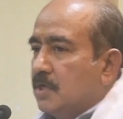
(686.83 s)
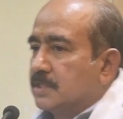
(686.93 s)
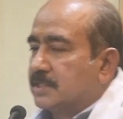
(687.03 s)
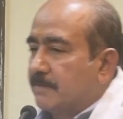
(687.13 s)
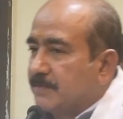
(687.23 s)

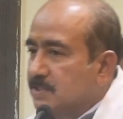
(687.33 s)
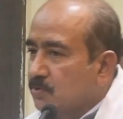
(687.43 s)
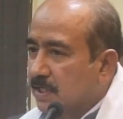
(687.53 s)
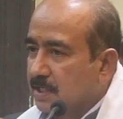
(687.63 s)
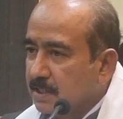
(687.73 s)
Surface
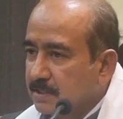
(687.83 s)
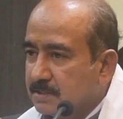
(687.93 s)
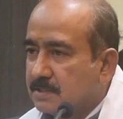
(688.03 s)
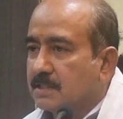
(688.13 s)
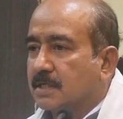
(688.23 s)

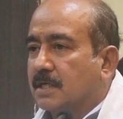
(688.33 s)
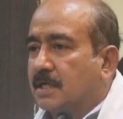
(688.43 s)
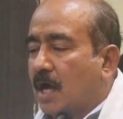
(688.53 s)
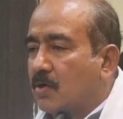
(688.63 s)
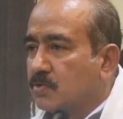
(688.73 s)
water,
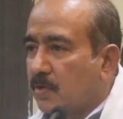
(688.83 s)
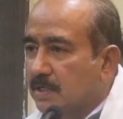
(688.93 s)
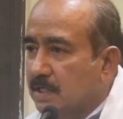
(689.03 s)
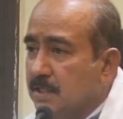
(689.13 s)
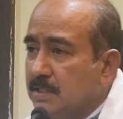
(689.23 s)

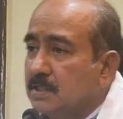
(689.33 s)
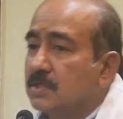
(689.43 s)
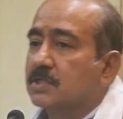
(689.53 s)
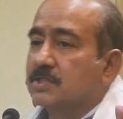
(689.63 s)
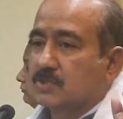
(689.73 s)
groundwater,
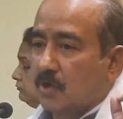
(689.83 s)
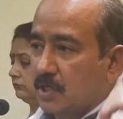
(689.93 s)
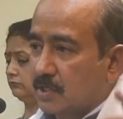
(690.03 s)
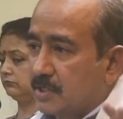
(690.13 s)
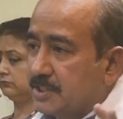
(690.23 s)

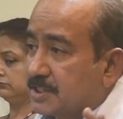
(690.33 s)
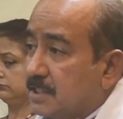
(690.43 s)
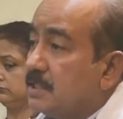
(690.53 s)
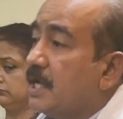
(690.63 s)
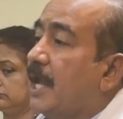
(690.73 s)
soil condition
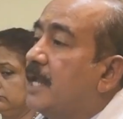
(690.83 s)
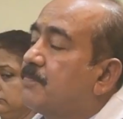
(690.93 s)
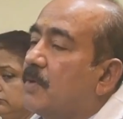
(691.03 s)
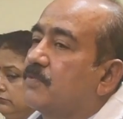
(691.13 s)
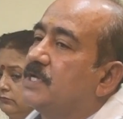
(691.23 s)

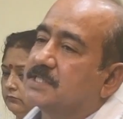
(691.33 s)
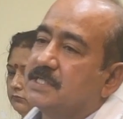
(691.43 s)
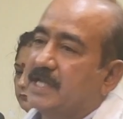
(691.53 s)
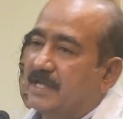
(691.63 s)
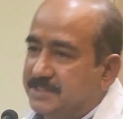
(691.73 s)
and
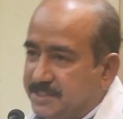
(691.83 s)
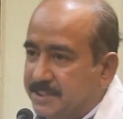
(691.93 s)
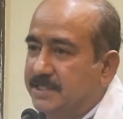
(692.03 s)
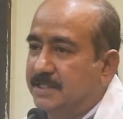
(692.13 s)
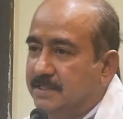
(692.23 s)
population
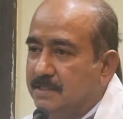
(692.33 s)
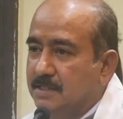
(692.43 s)
density.